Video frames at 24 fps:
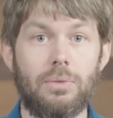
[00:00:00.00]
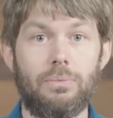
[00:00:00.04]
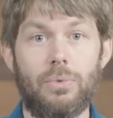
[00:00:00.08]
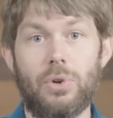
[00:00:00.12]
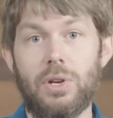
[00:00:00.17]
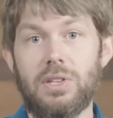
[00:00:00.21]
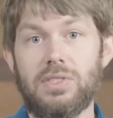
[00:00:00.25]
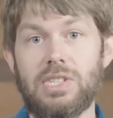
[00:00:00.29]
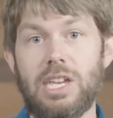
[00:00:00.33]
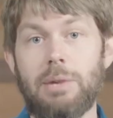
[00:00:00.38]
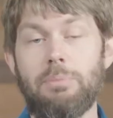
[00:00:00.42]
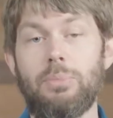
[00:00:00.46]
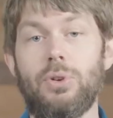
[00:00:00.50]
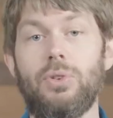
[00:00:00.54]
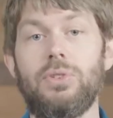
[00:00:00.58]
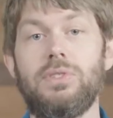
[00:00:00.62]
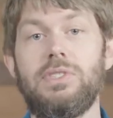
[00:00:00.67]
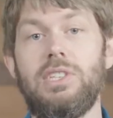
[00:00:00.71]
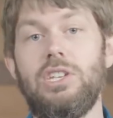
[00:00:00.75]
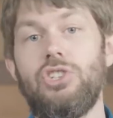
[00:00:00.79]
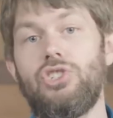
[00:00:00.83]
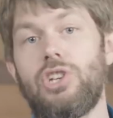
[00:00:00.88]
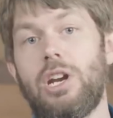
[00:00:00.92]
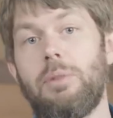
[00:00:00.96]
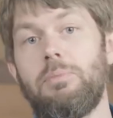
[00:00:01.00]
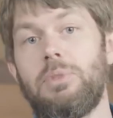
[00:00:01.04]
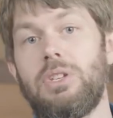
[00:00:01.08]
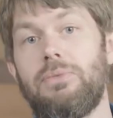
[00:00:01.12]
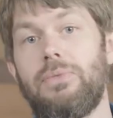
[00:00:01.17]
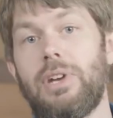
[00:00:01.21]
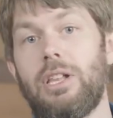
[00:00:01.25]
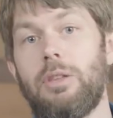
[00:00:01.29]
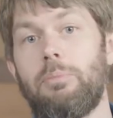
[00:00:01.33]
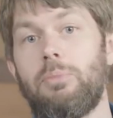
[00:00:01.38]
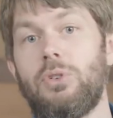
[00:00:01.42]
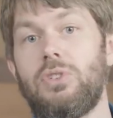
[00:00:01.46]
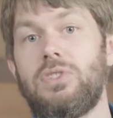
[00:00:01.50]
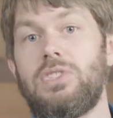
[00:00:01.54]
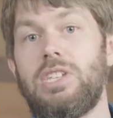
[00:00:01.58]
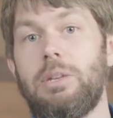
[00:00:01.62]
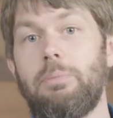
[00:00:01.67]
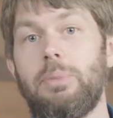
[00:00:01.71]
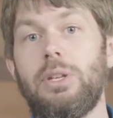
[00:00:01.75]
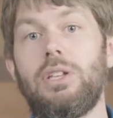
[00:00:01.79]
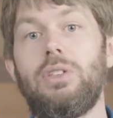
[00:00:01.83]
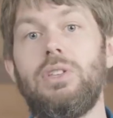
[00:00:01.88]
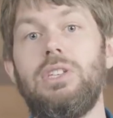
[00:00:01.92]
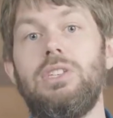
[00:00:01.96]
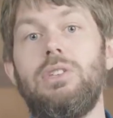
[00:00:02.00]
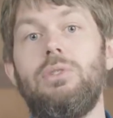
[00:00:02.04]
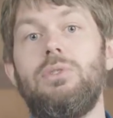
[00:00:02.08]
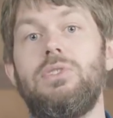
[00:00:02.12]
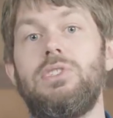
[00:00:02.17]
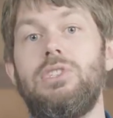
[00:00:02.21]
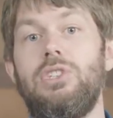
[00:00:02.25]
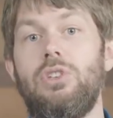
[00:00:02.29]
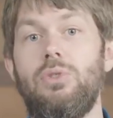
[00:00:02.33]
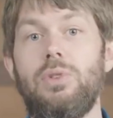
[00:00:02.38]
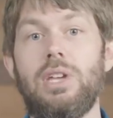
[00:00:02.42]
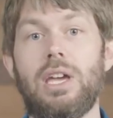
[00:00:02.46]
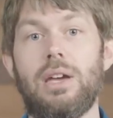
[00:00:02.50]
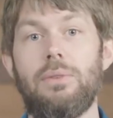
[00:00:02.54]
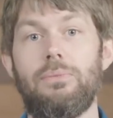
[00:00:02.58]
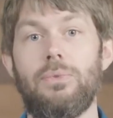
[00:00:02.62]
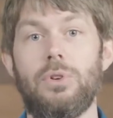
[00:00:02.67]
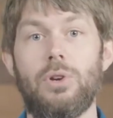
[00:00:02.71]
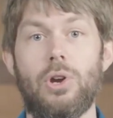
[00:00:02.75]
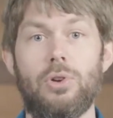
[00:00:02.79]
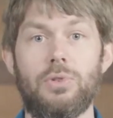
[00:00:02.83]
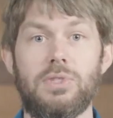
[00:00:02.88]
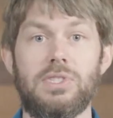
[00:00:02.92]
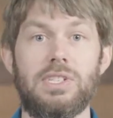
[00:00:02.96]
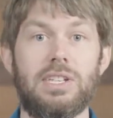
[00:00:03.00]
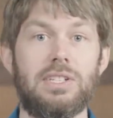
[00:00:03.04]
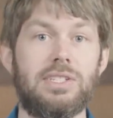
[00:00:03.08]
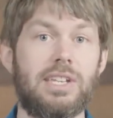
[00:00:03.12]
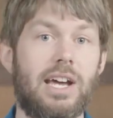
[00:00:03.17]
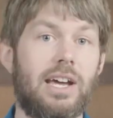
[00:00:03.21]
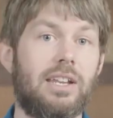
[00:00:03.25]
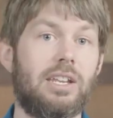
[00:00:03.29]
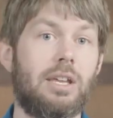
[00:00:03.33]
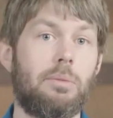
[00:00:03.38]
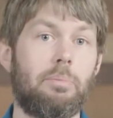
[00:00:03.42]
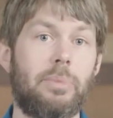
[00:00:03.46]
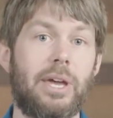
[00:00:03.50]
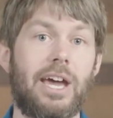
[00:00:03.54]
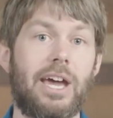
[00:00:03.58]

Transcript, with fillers: For example, C-sharp developers typically use NuGet for hosting .NET